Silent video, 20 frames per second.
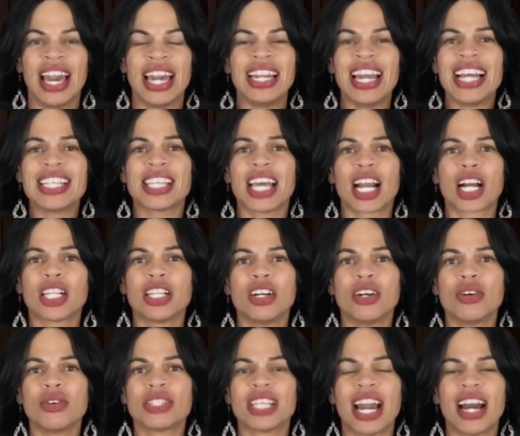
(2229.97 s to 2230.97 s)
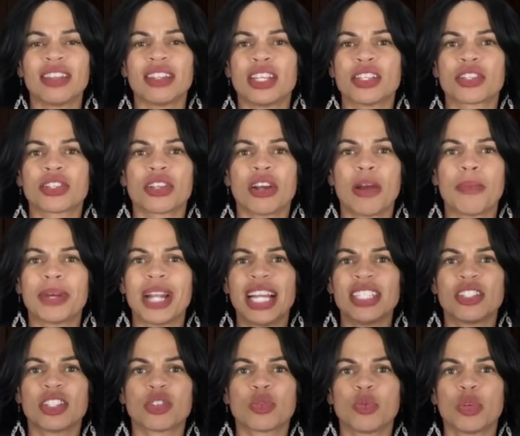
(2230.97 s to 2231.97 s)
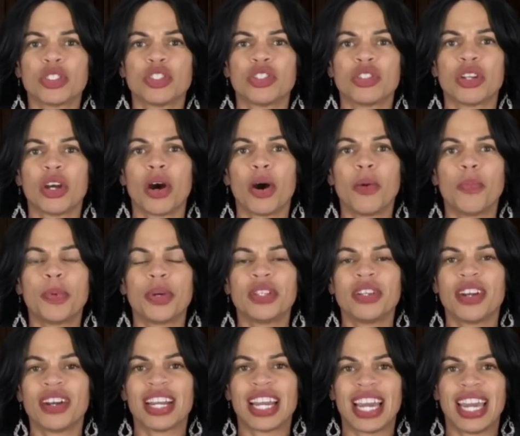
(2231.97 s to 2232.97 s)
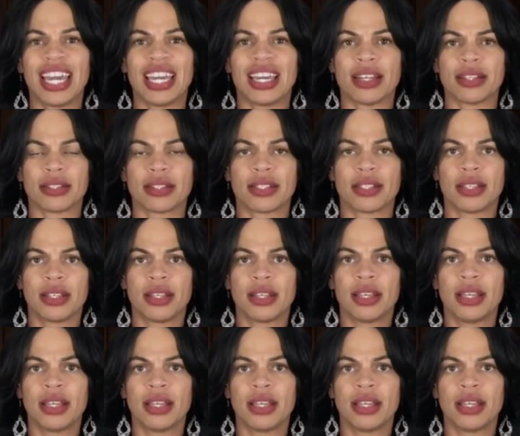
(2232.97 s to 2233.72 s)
And as I close out this sermon, I just want you to open your hands.